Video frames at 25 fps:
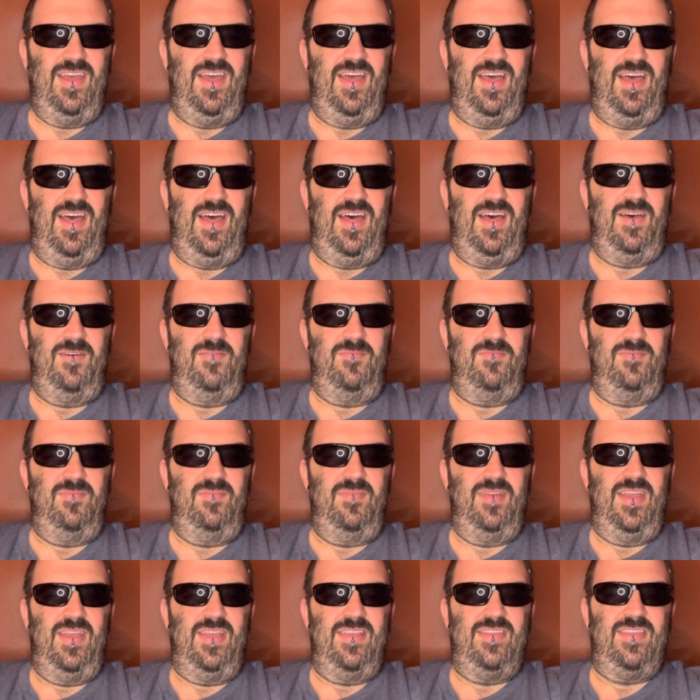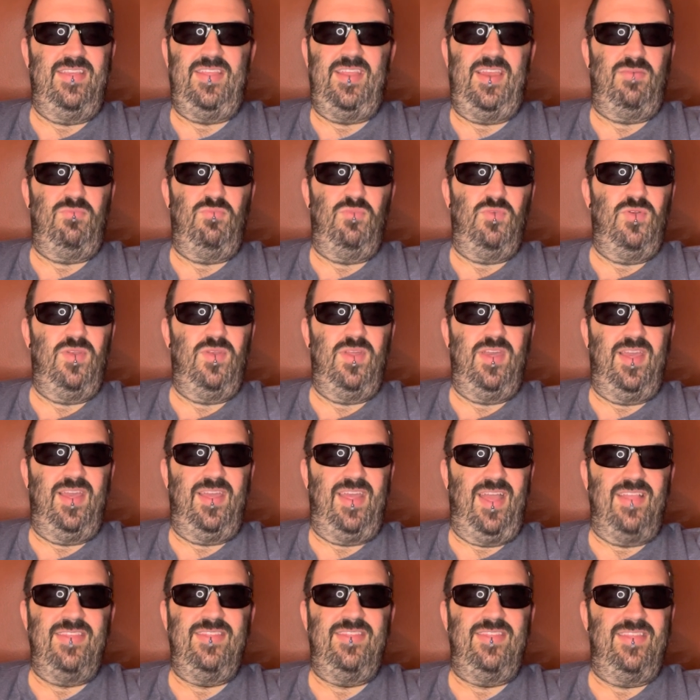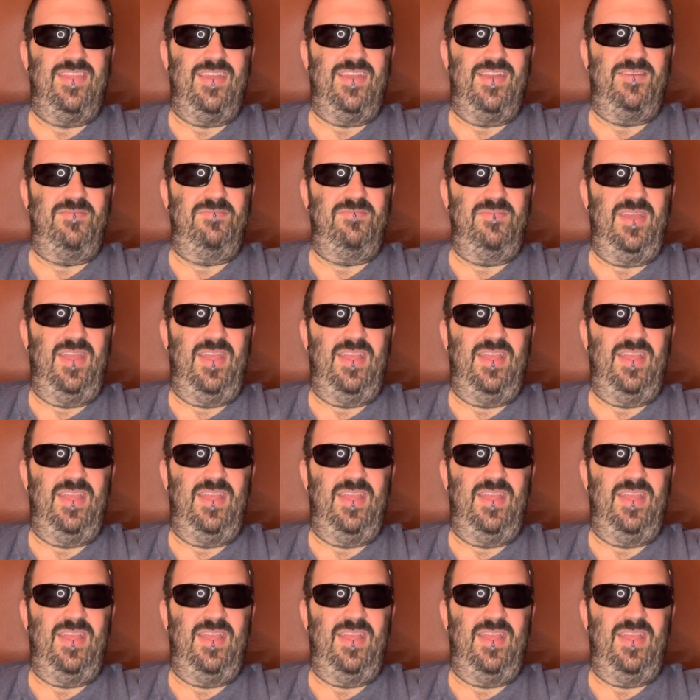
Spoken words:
It's not that I'm rooting against them.